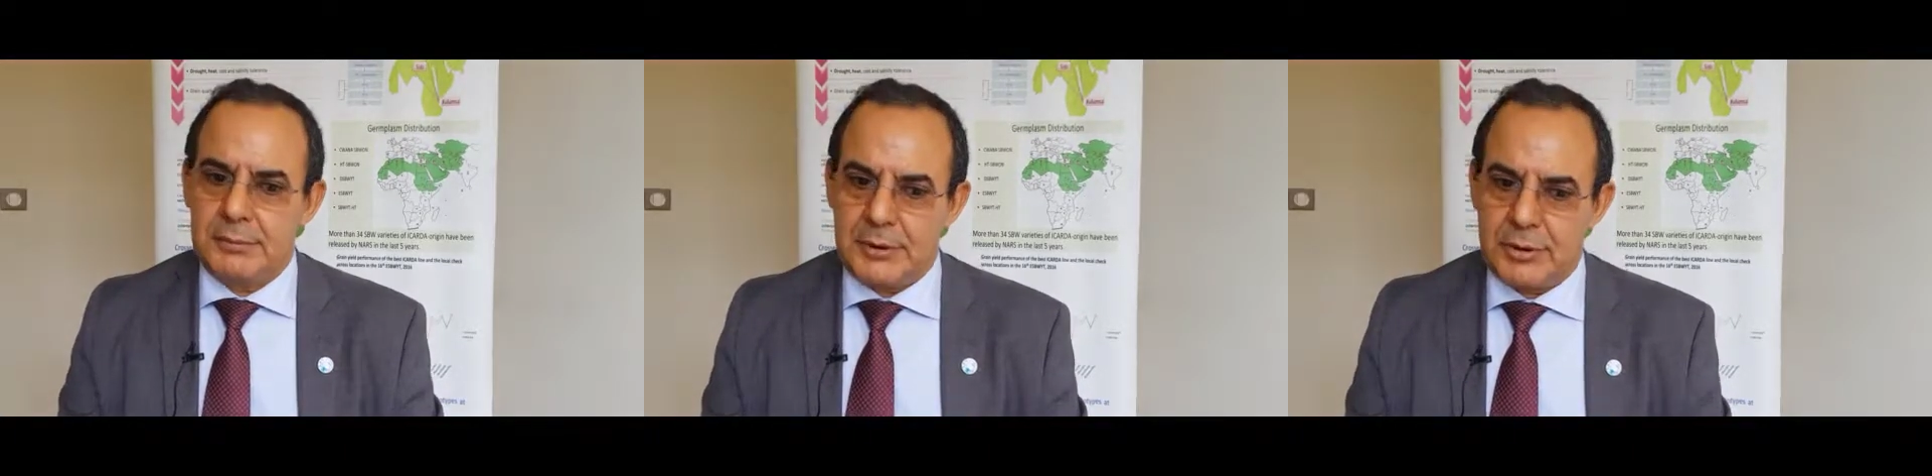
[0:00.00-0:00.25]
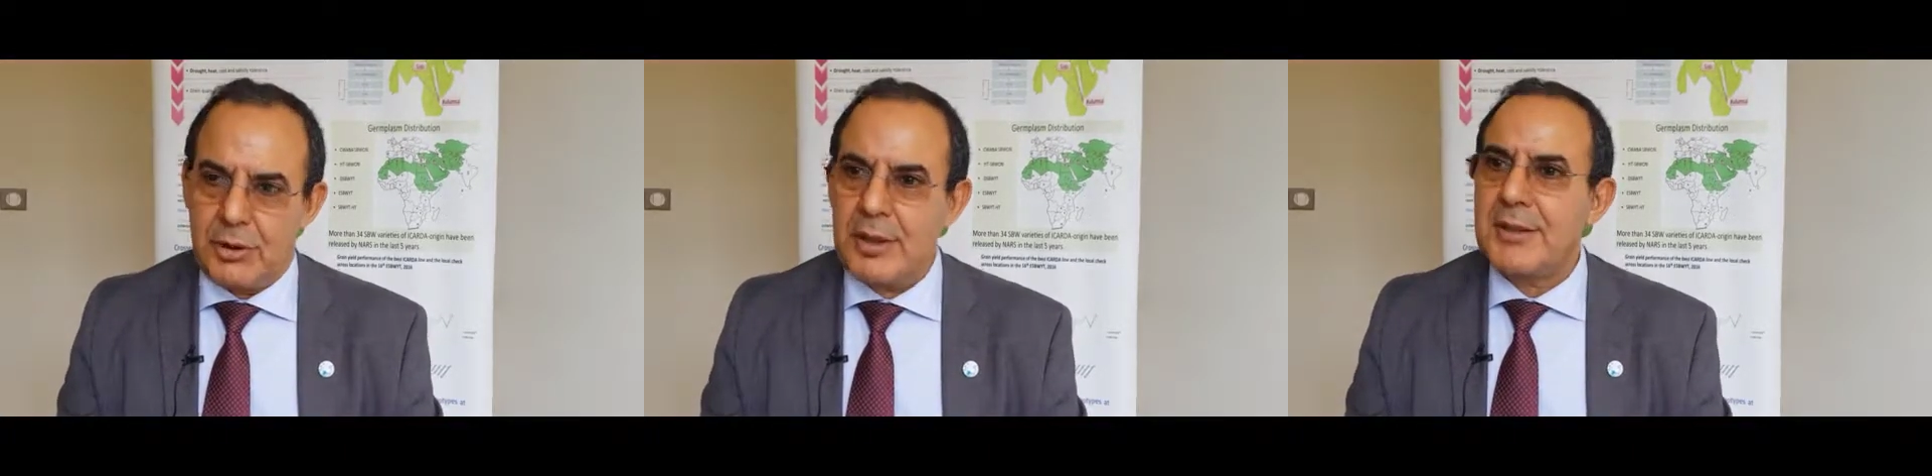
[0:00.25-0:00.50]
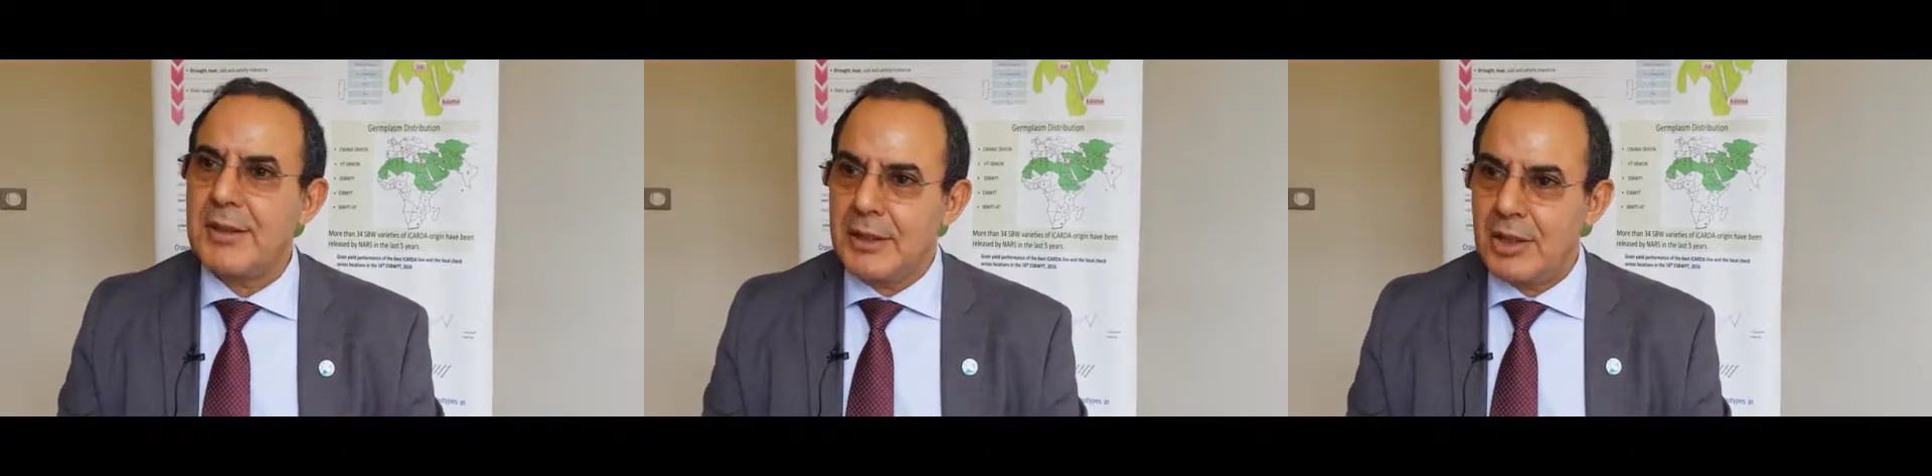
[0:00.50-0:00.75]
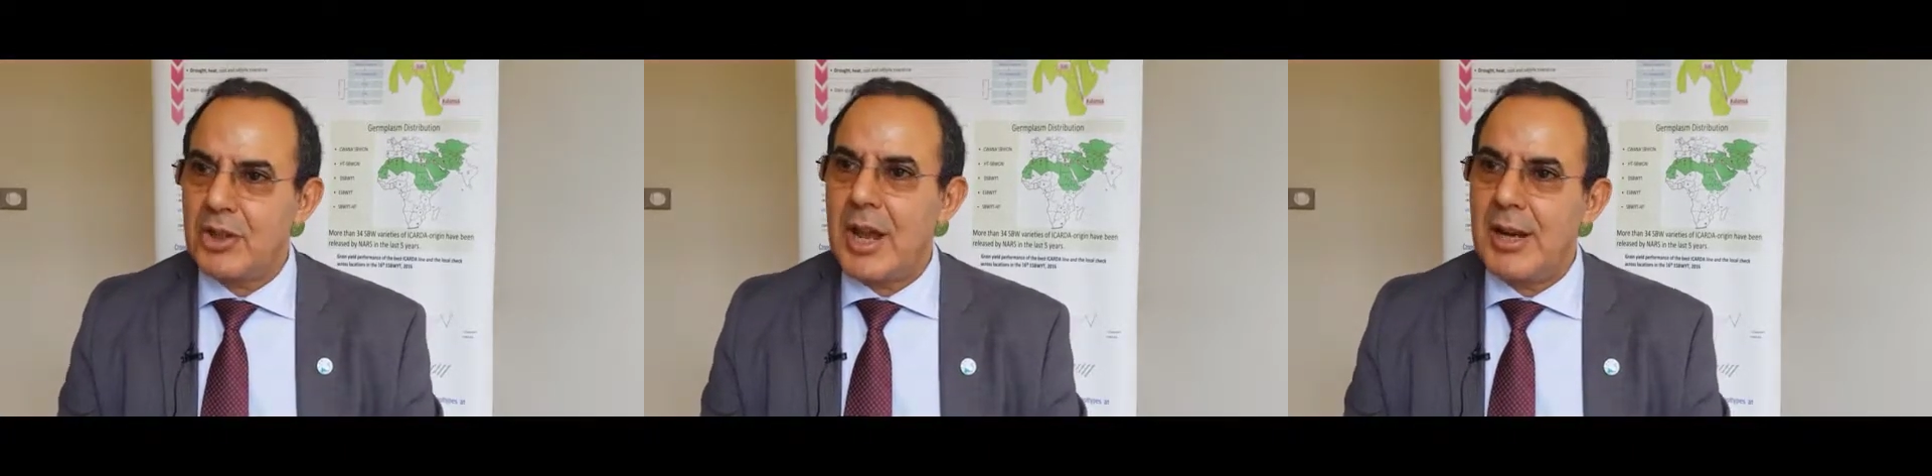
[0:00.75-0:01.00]
addressing
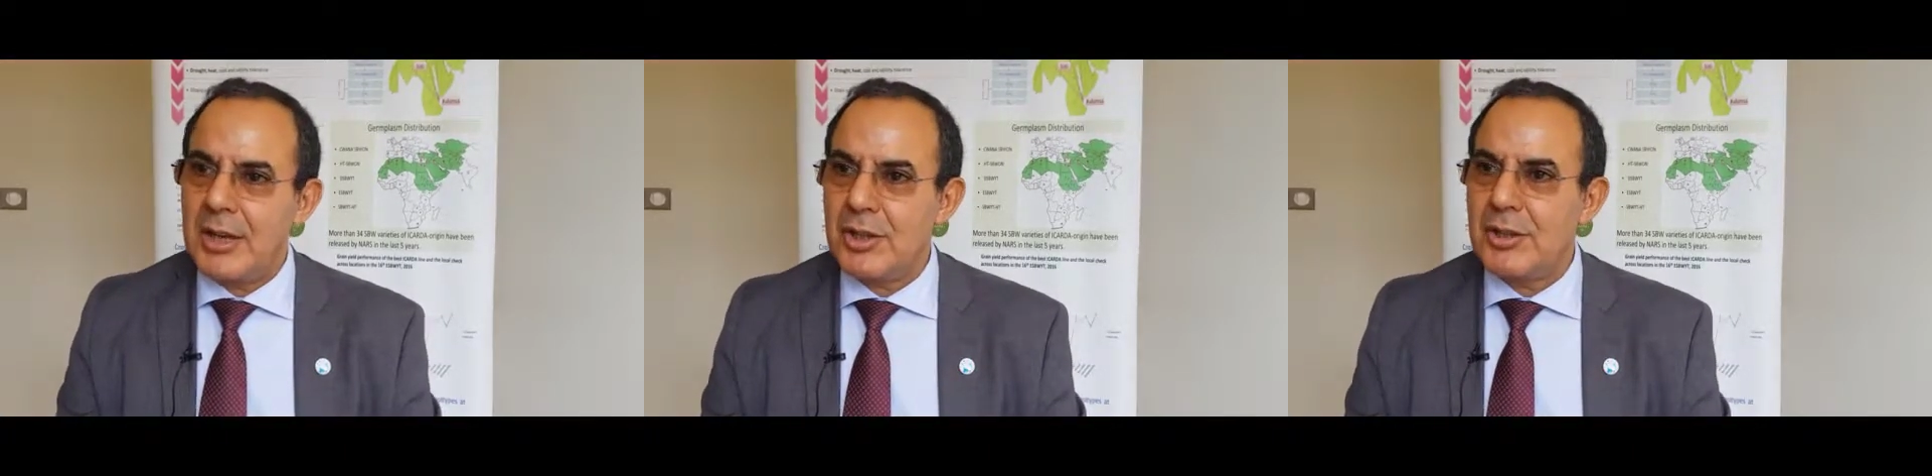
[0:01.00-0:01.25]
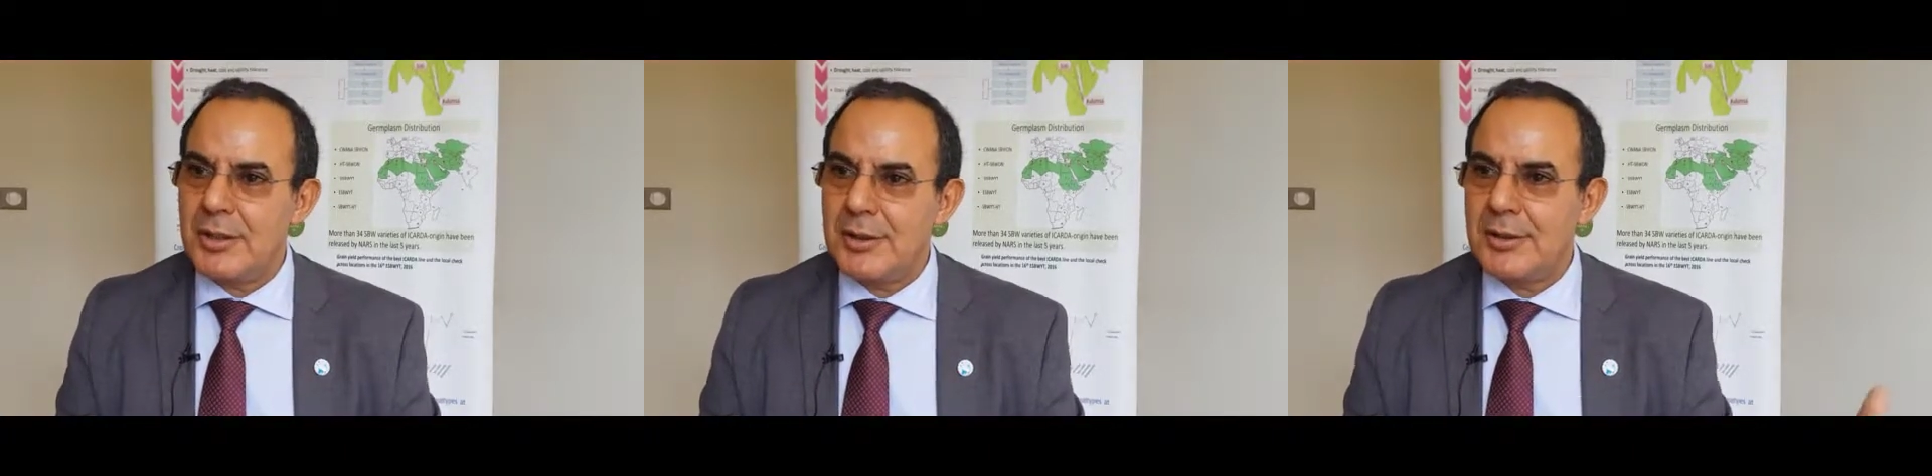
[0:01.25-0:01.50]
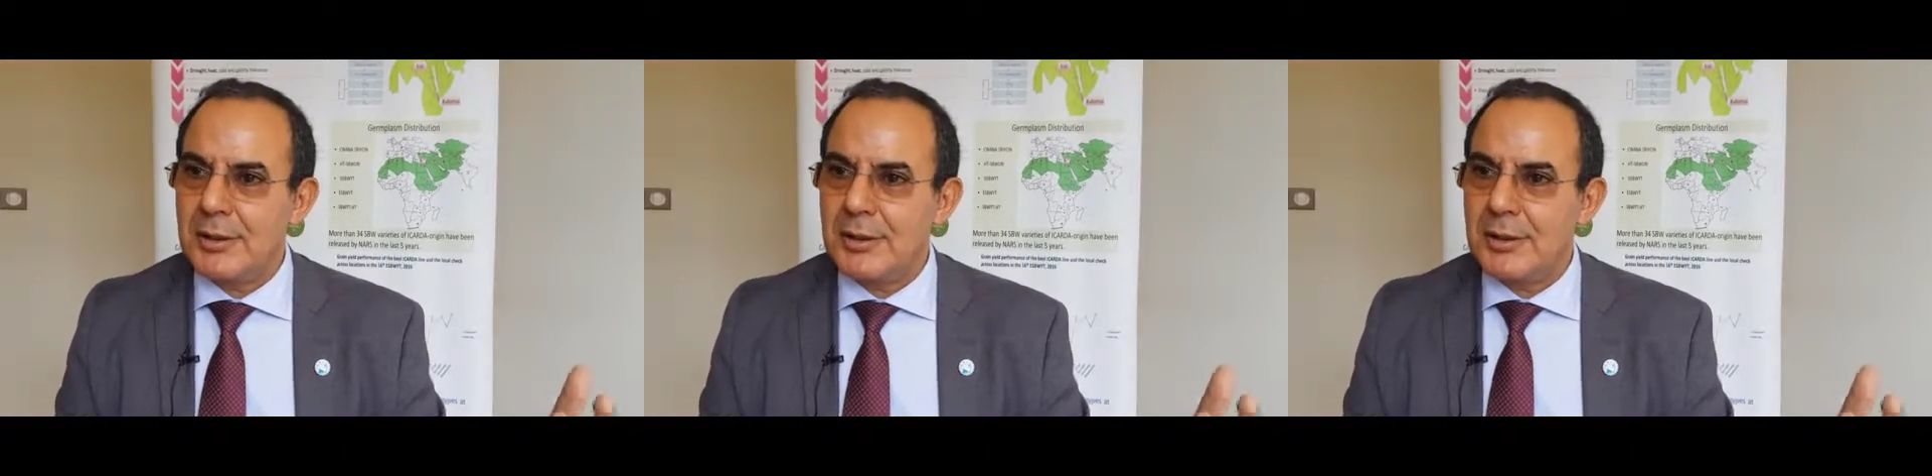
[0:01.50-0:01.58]
the challenges